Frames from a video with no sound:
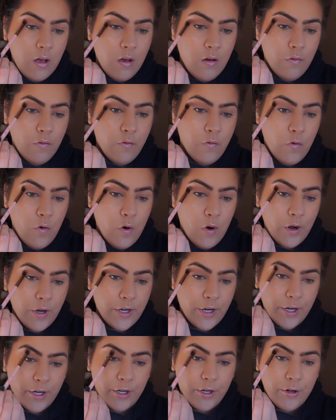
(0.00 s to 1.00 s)
for
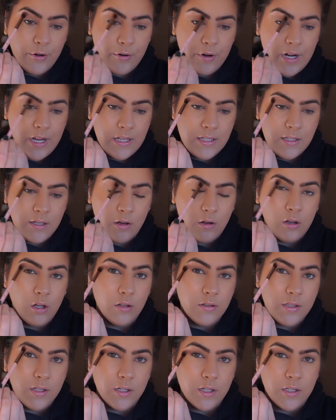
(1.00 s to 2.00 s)
your crease, so
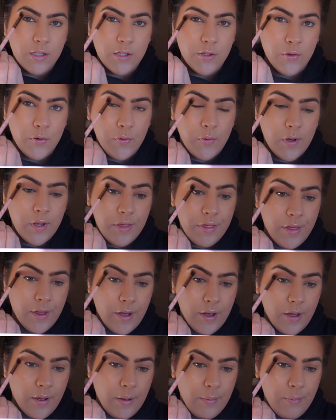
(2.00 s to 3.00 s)
closer to
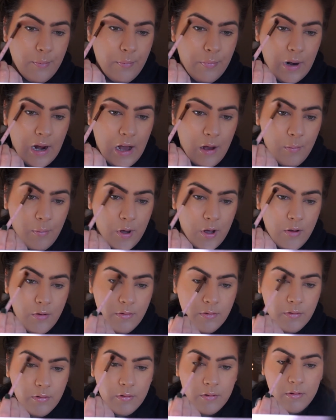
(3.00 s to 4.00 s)
the brow
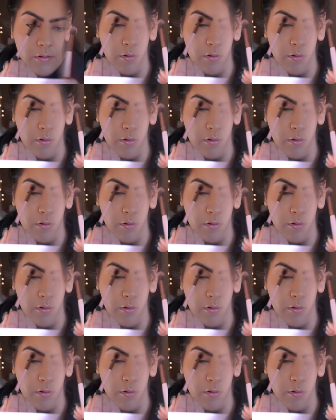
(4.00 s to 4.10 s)
bone.